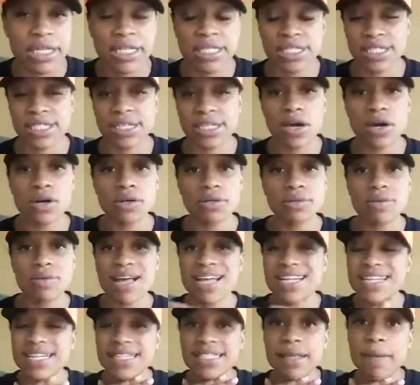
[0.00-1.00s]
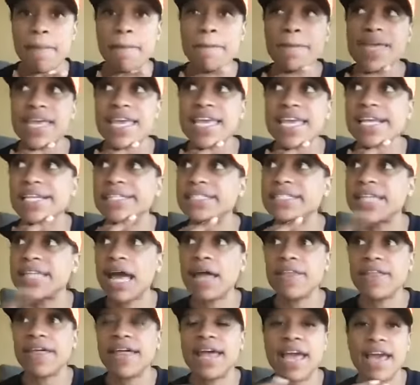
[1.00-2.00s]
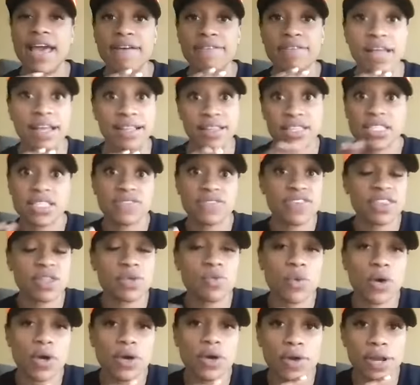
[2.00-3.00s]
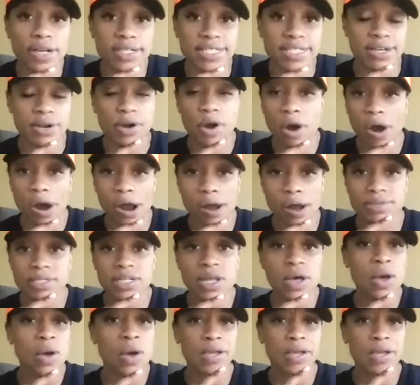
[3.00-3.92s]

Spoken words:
So it doesn't mean now that I have like this 51 grams of carbs,